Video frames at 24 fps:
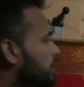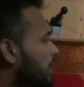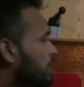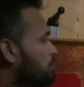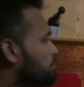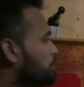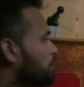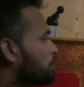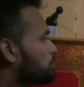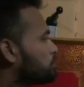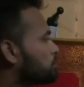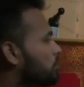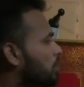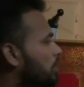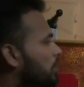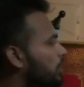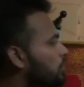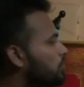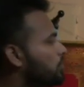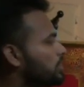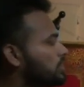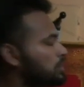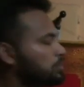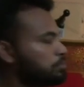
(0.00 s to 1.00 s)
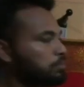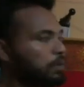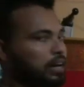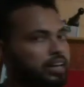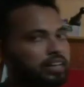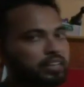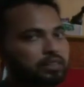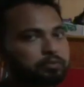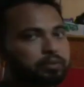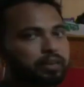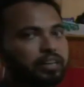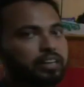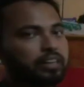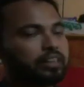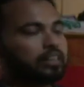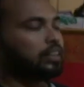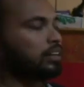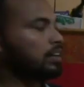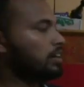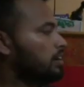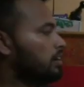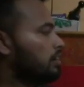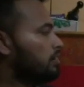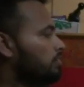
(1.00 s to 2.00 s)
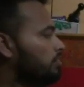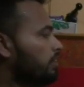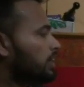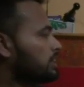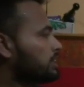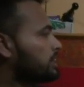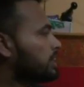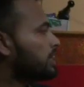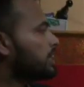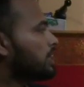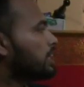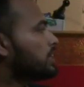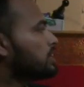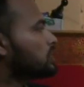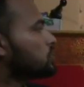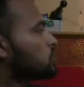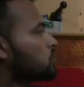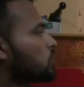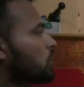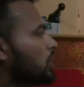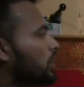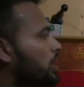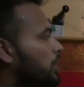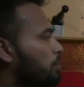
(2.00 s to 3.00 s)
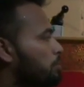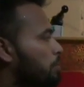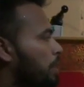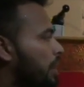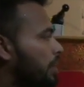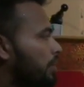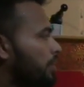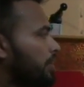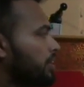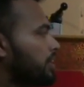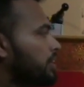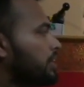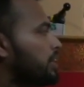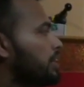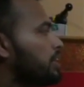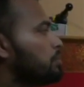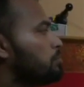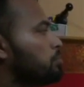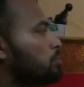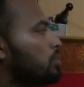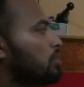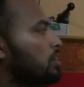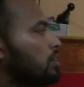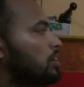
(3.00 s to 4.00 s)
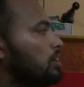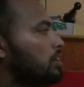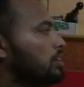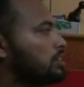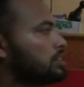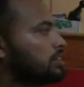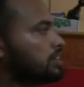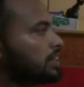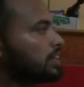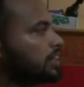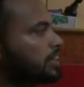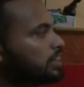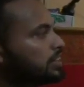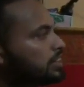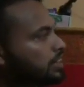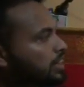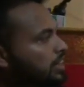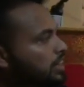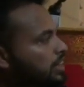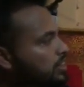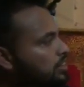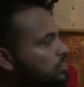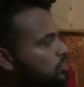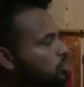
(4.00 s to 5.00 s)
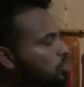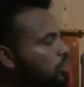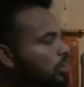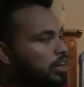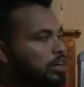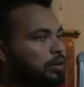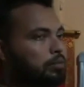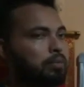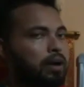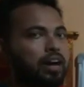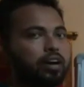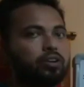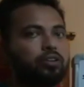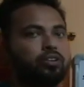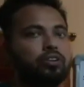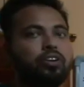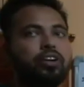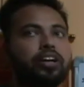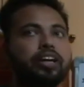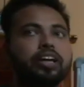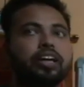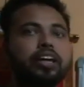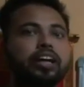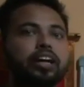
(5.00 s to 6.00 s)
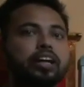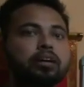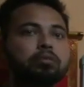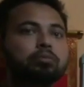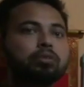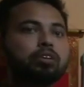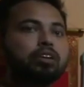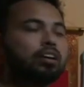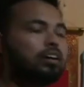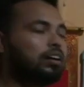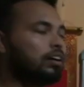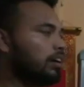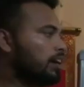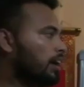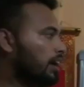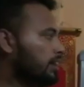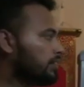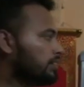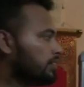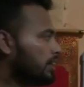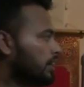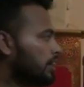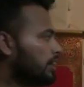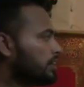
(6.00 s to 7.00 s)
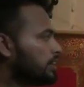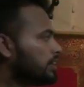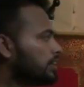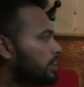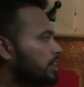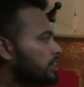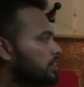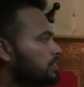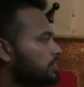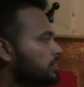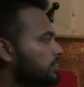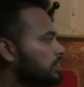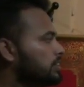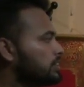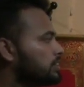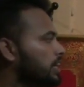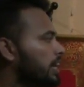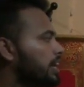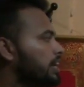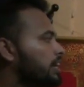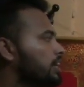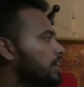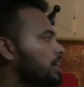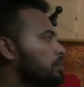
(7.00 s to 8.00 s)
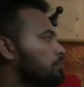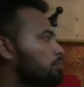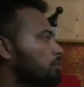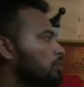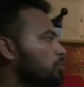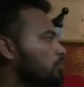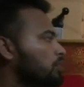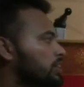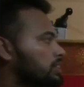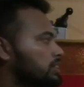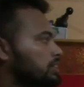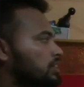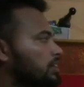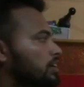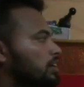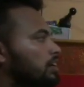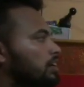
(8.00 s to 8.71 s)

type of solid waste management. First thing is solid biodegradable, second thing is solid bio non-degradable, and third thing is recyclable waste.